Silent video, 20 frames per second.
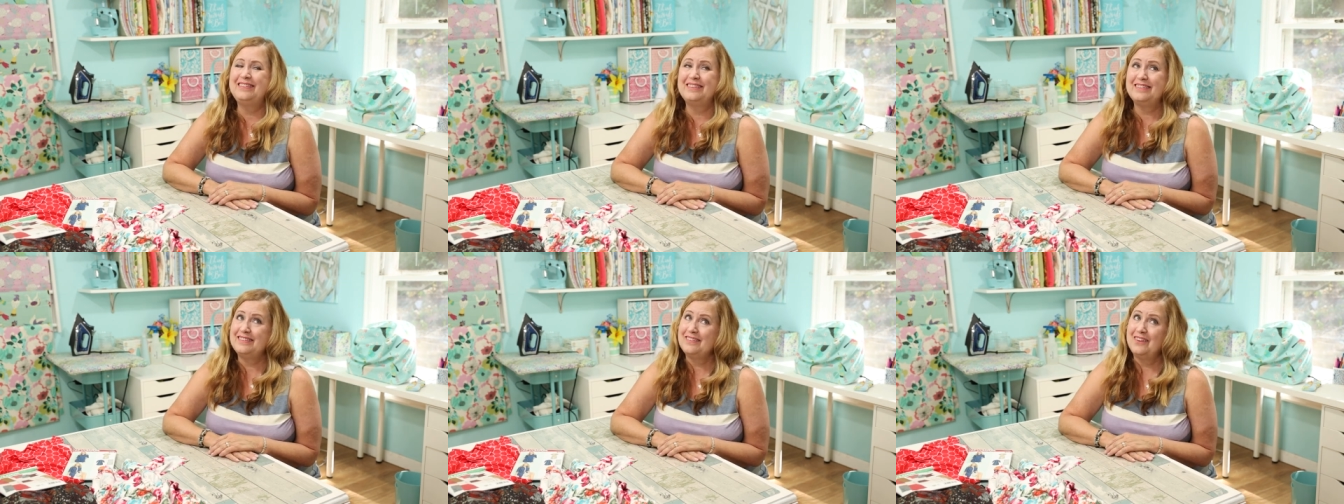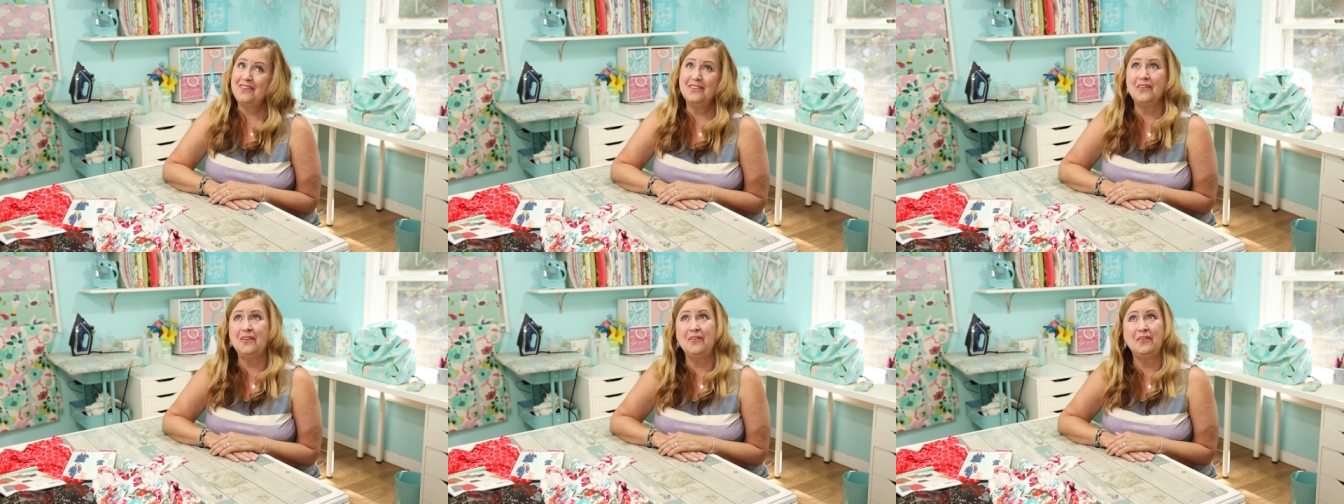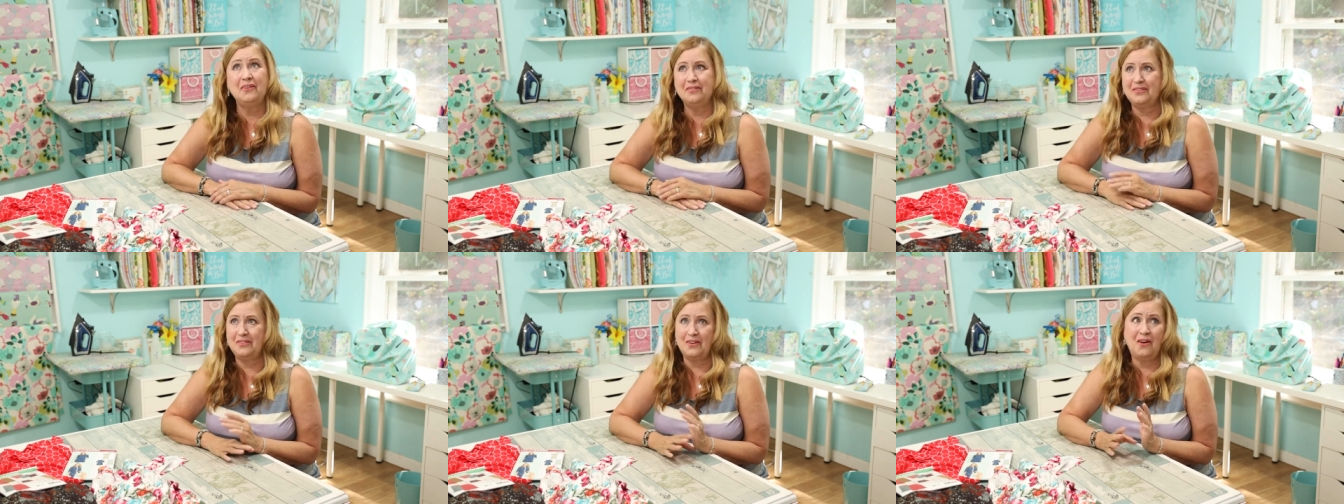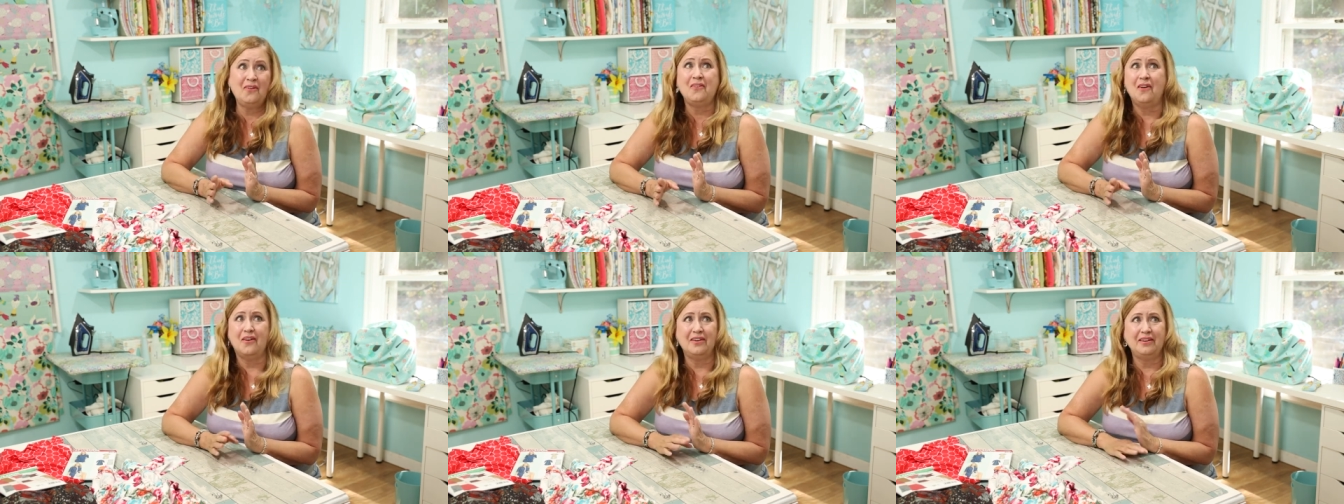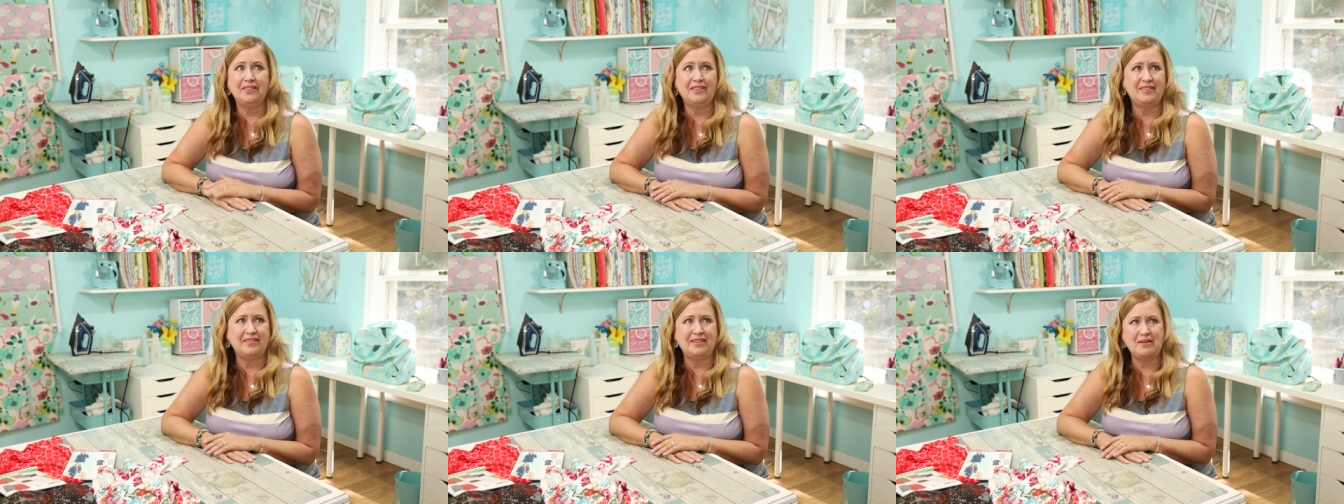So it's all gone. It's all
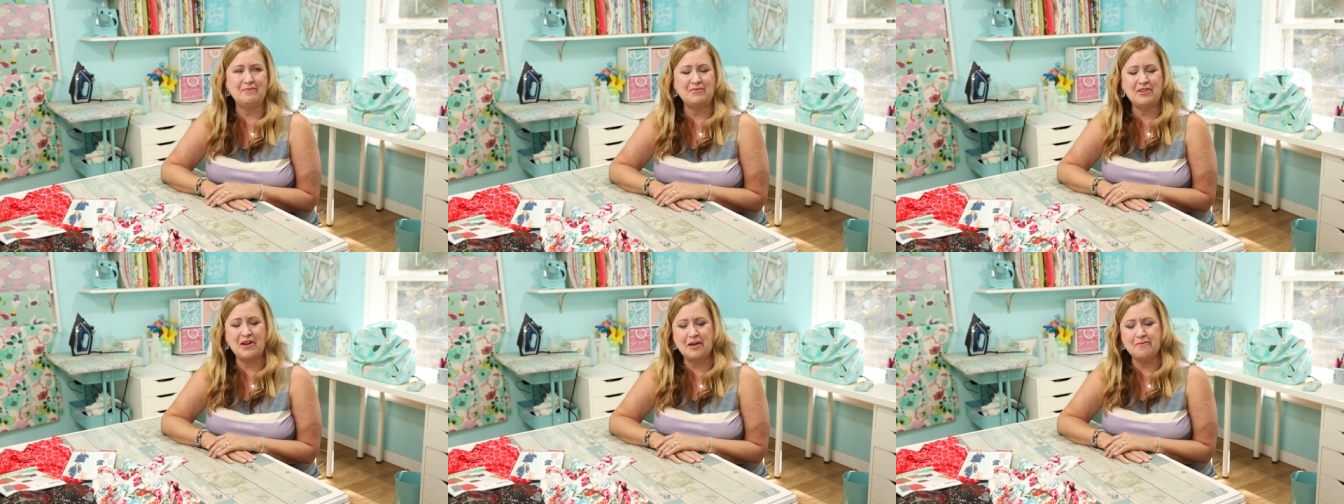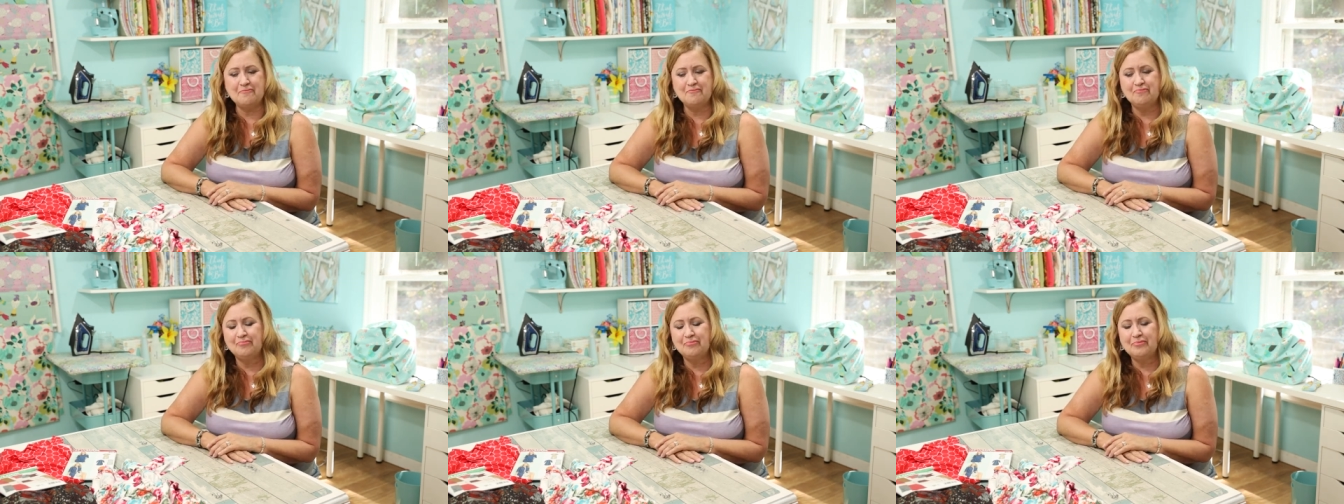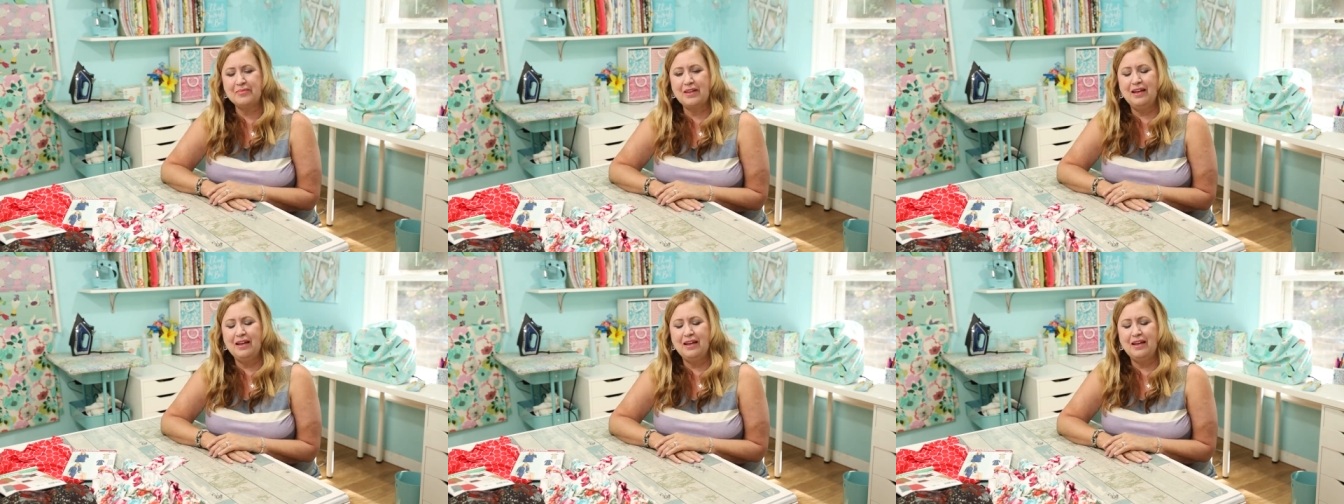gone at the same time.